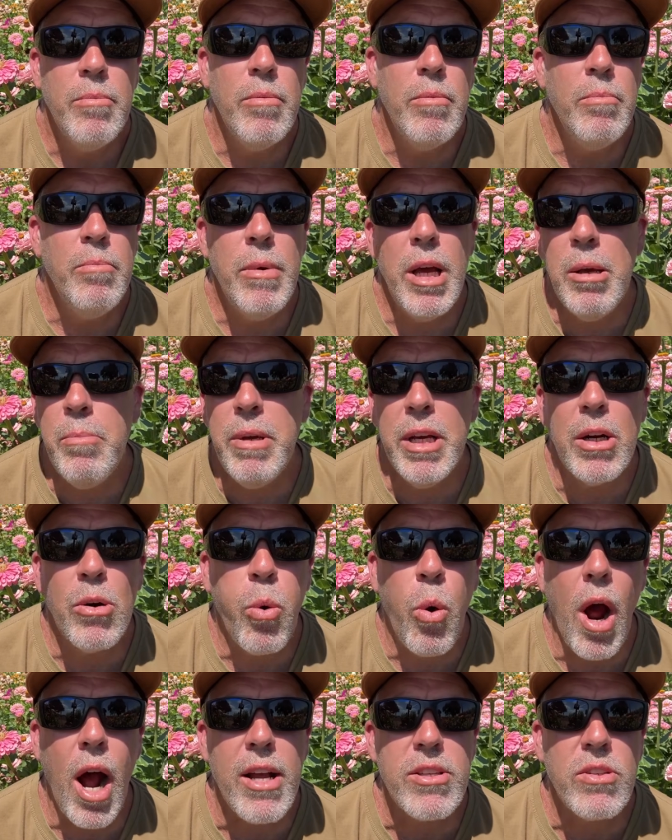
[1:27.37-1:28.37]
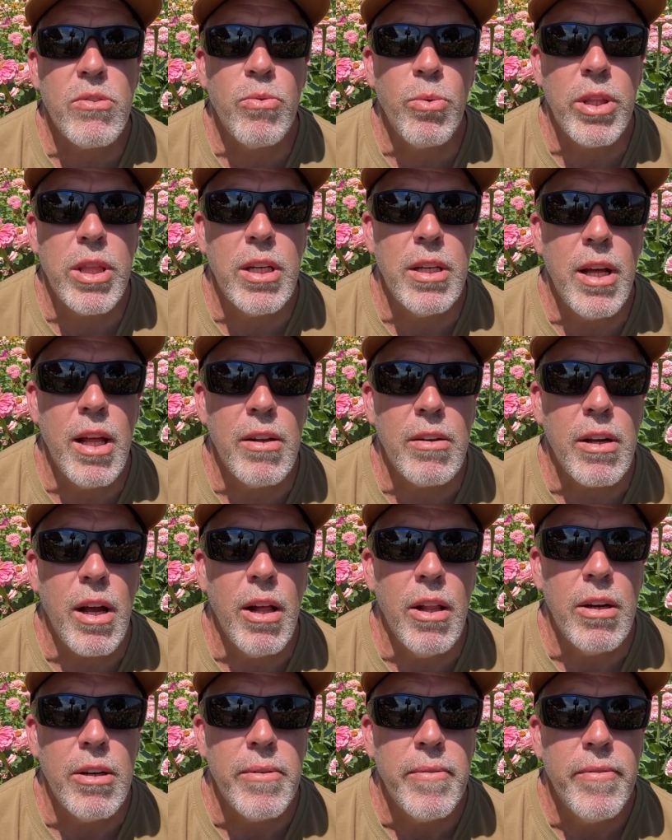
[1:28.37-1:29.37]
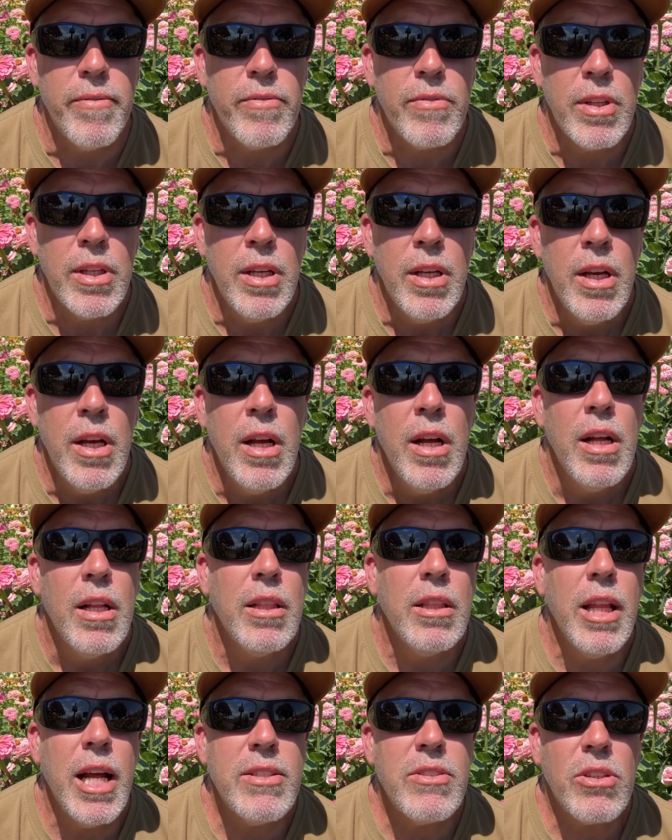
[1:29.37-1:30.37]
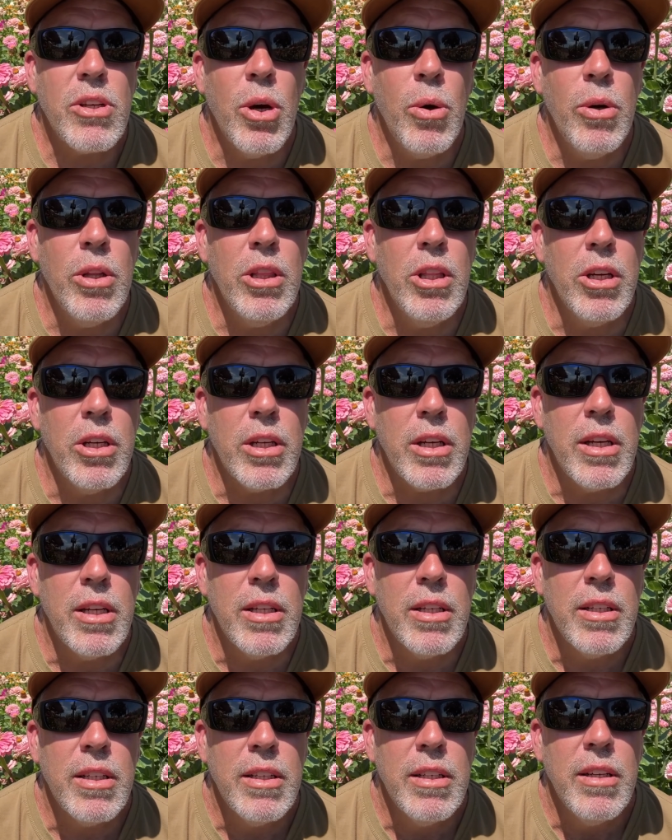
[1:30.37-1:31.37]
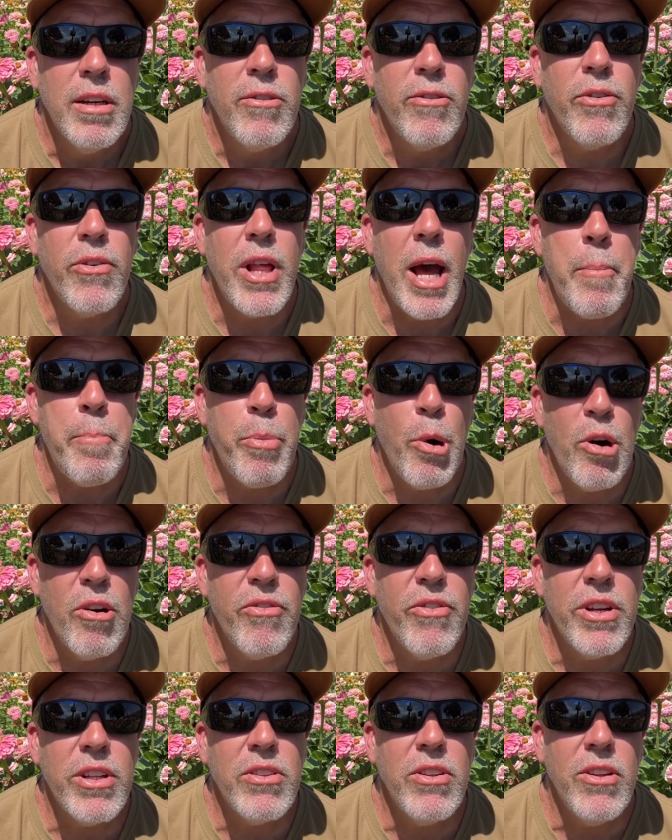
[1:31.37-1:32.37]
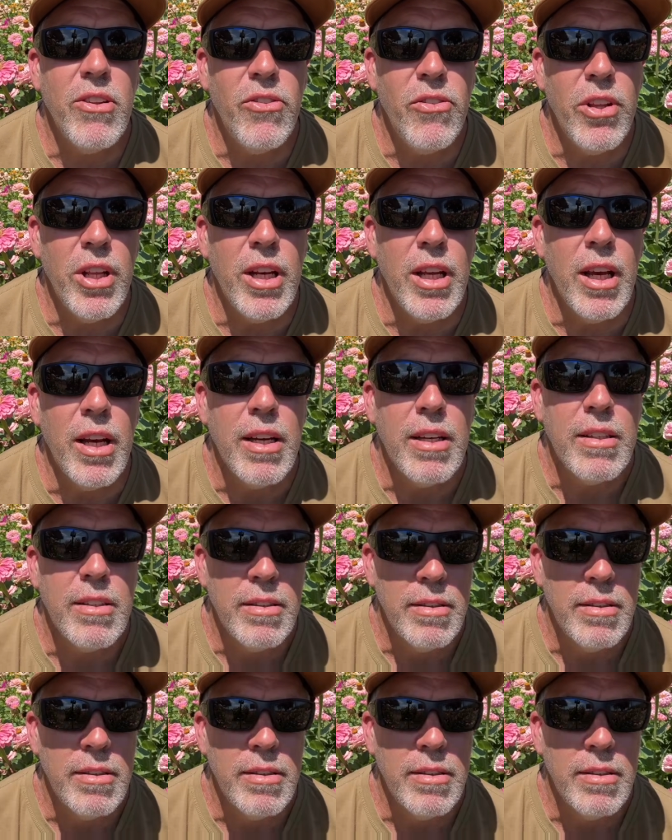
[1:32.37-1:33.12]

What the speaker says: may be crossed with another color. Let's go and look for that perfect zinnia.